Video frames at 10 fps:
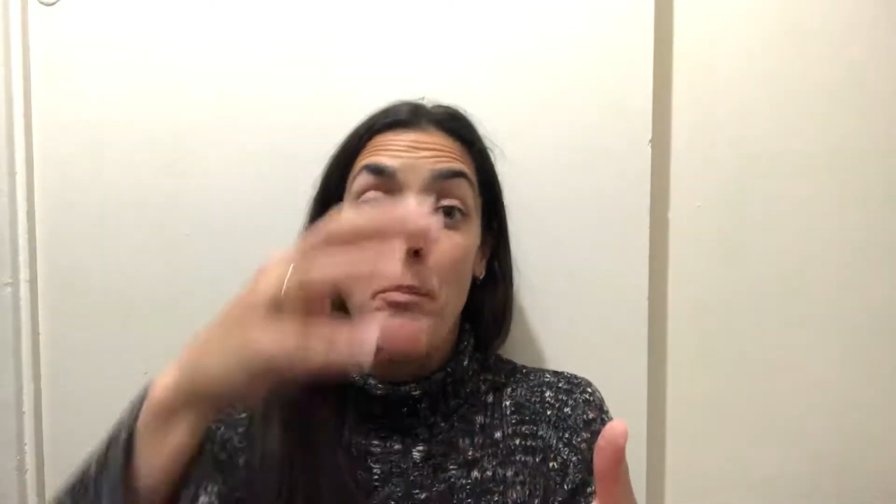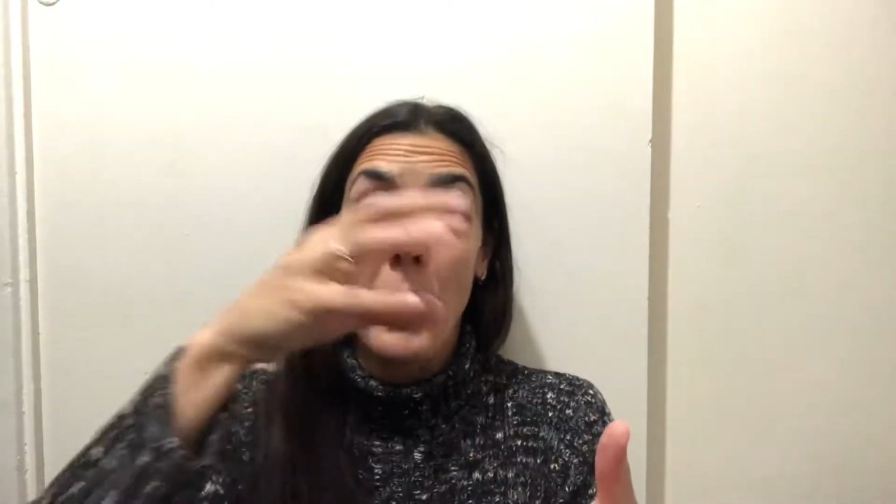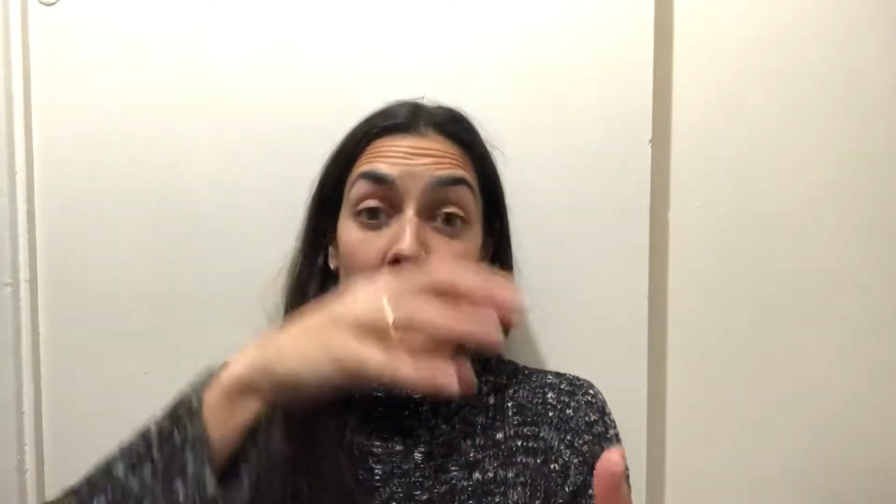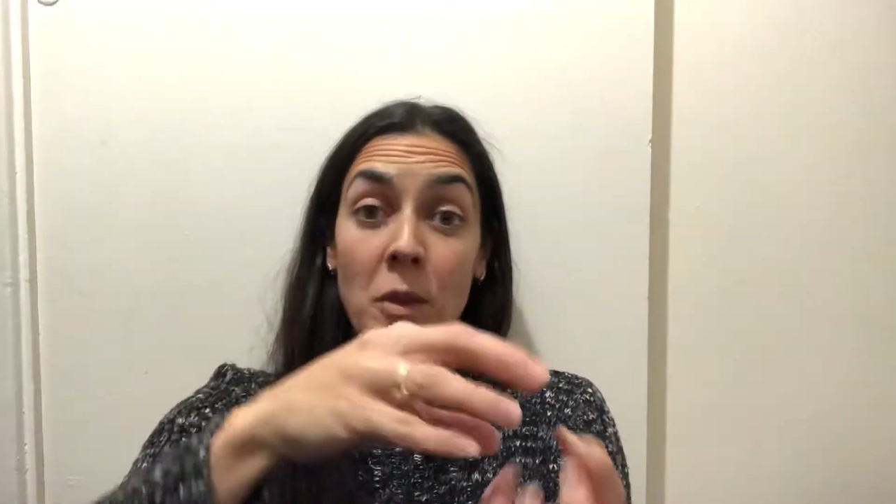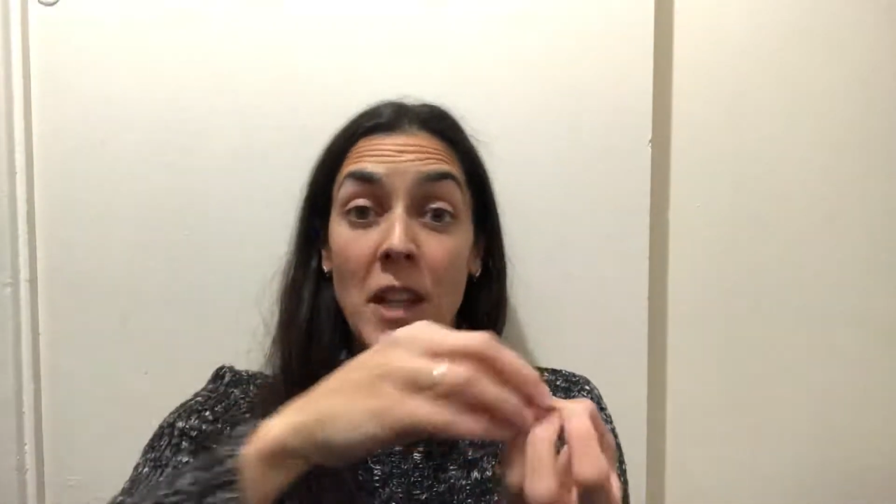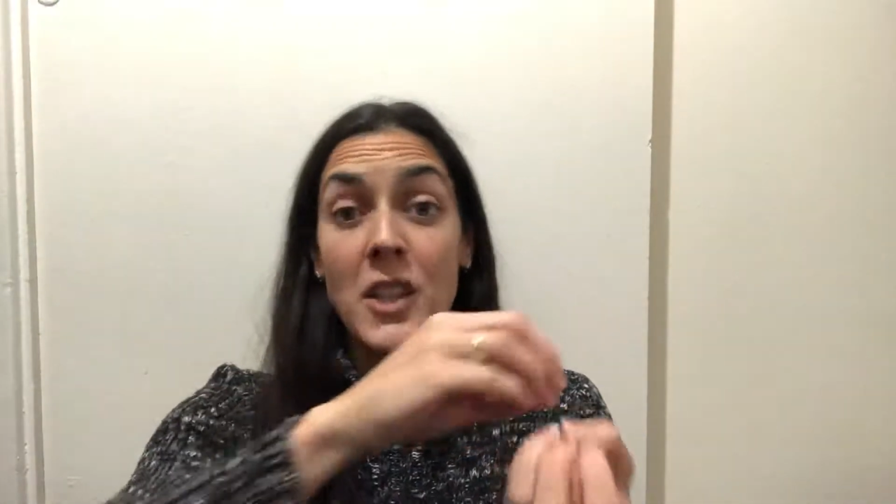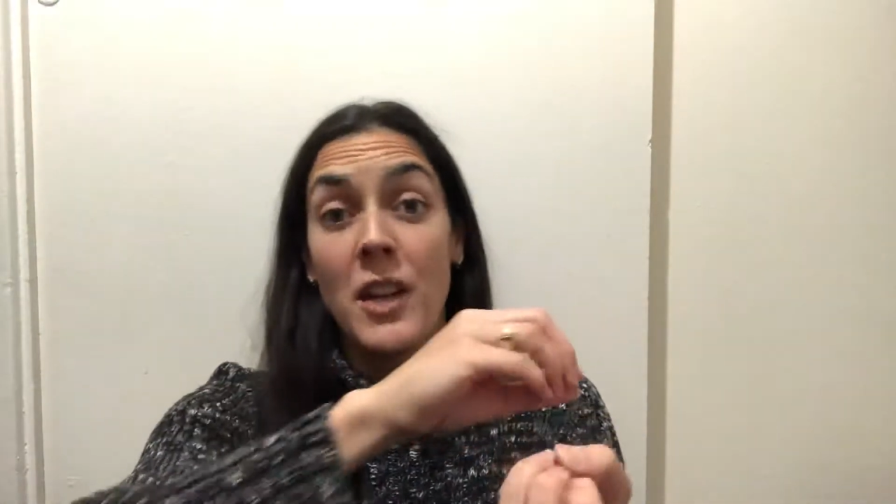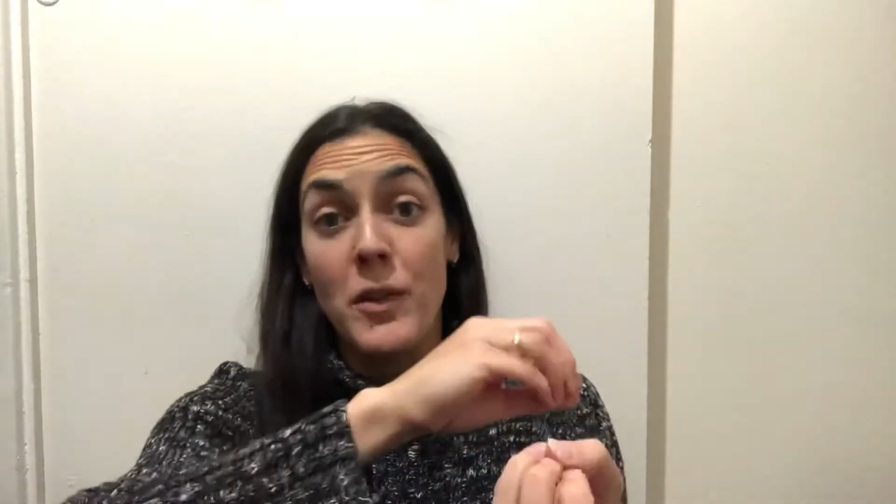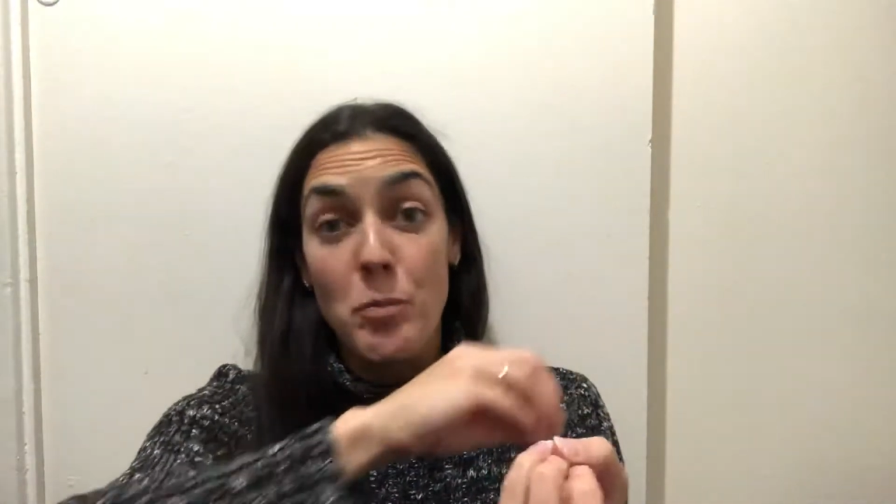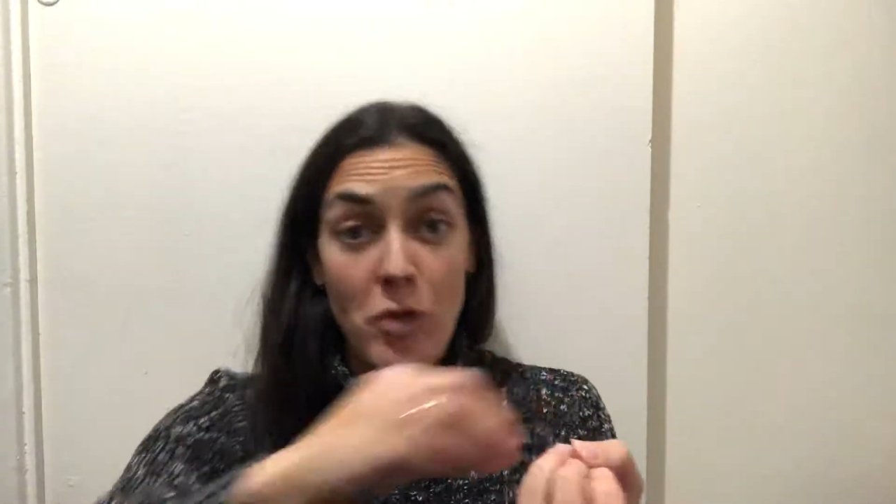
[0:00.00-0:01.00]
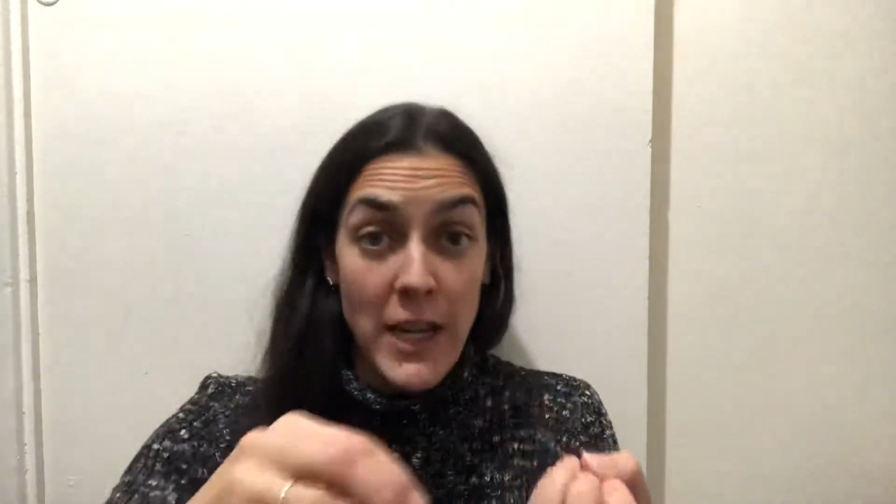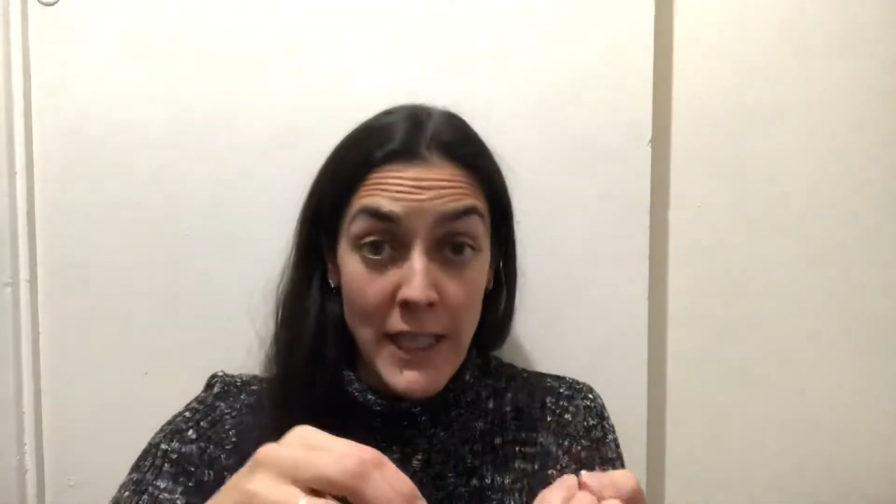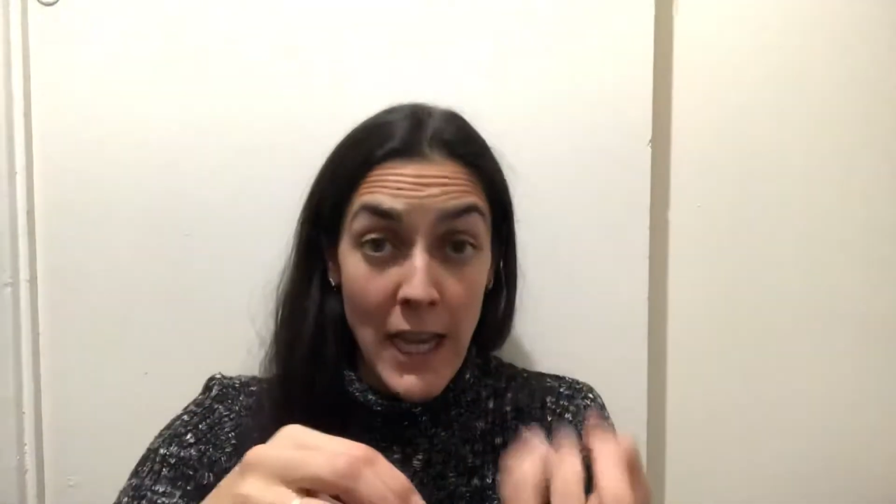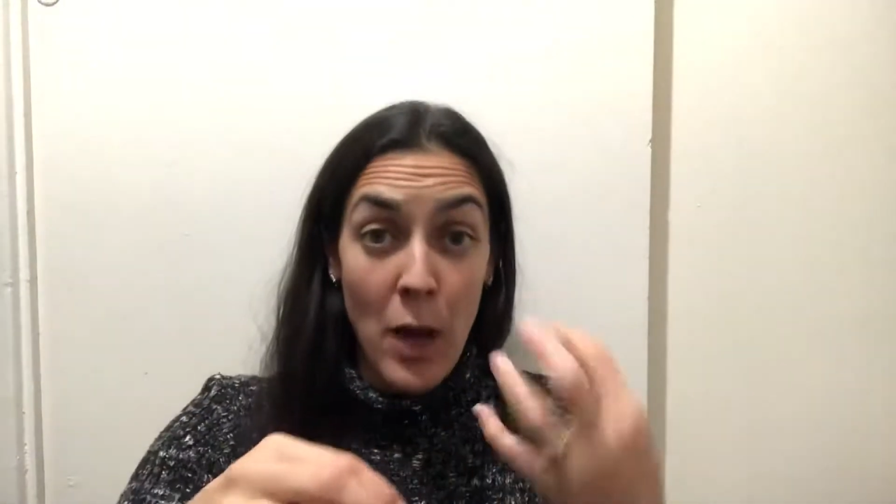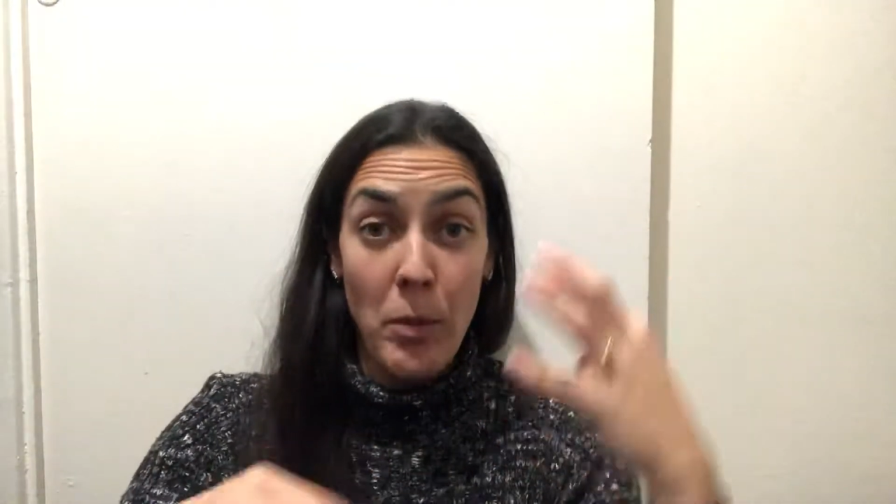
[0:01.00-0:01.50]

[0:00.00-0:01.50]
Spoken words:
Muscles actually have to break down